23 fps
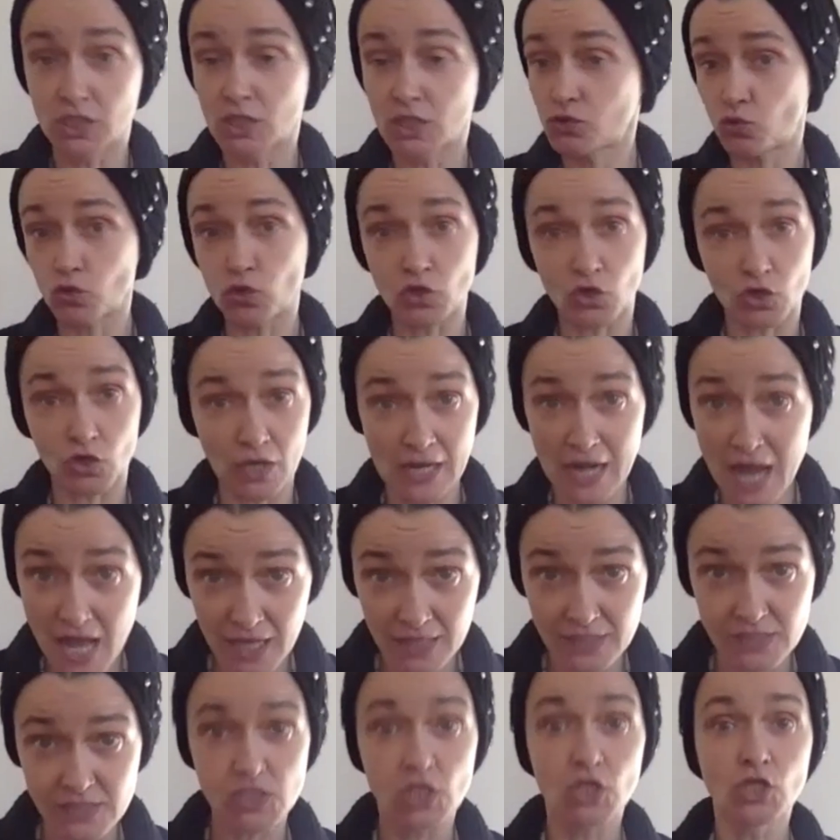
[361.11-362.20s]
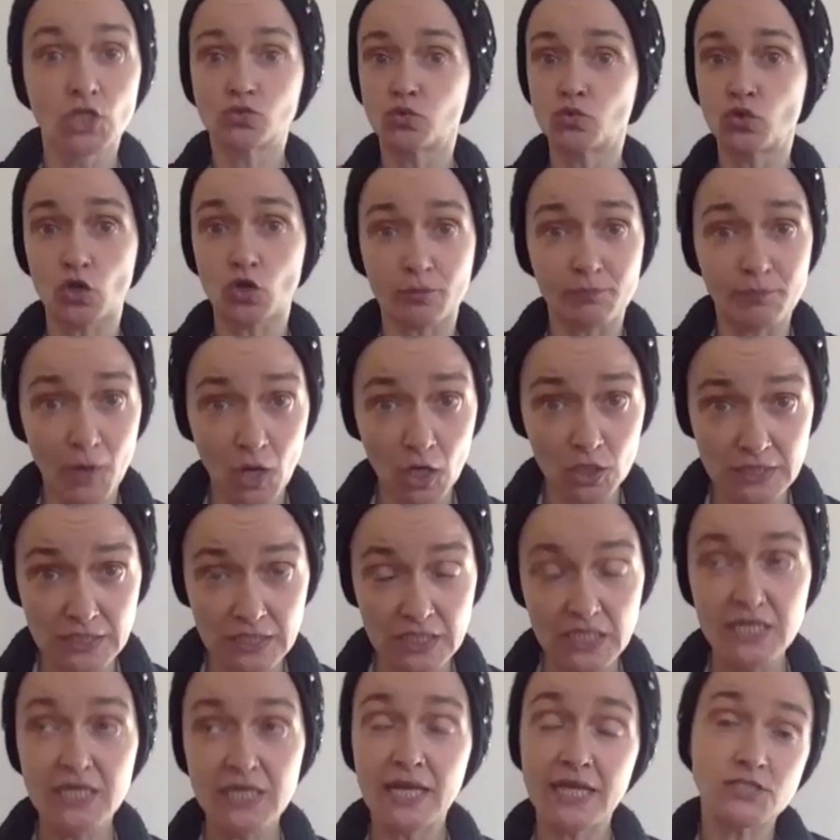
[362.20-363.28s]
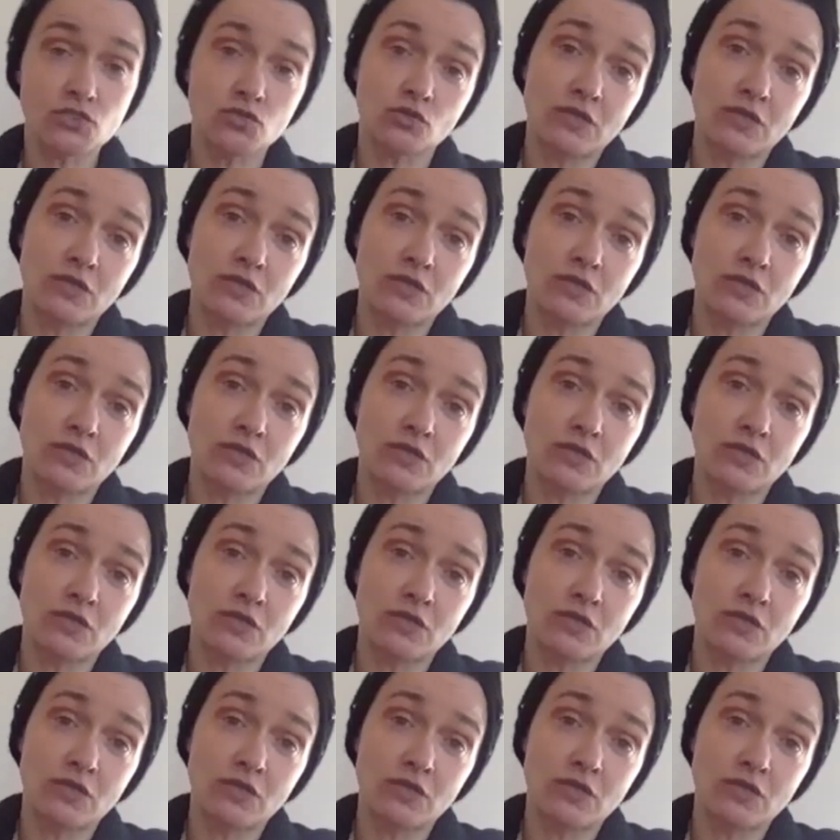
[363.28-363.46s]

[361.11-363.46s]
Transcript: to your lungs, to your body, and so